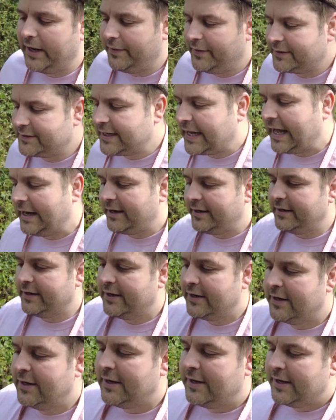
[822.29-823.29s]
The talent
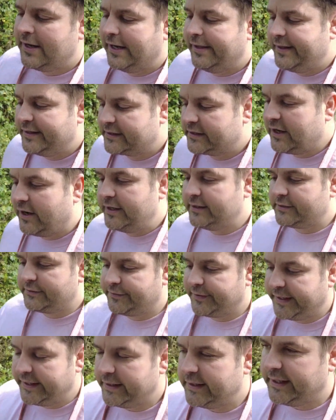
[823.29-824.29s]
in this guy's feet,